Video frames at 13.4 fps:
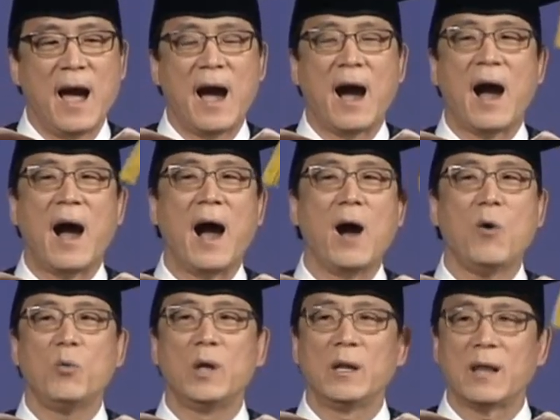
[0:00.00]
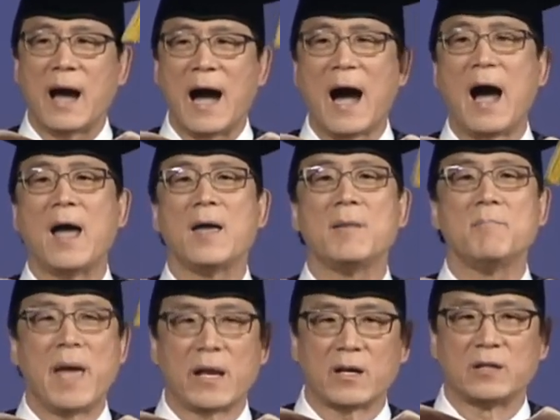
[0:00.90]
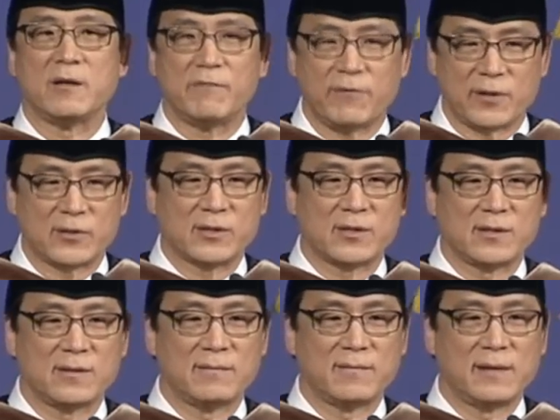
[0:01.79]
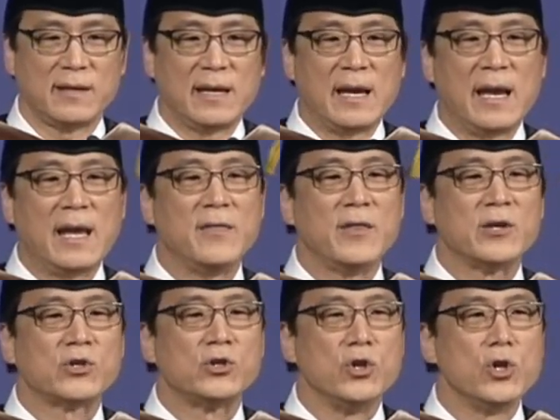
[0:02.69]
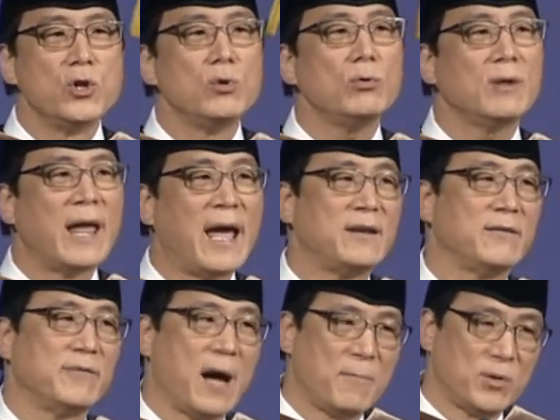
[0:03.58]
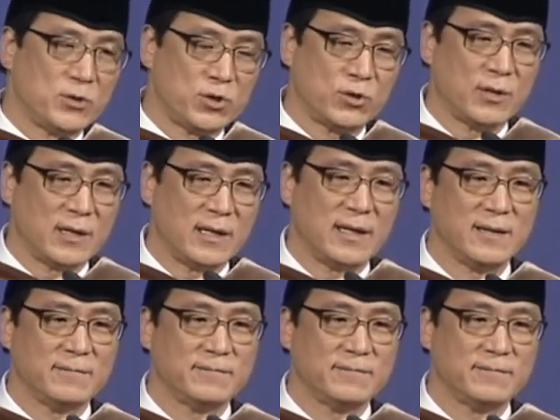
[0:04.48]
how will I make a difference in this new land of opportunity?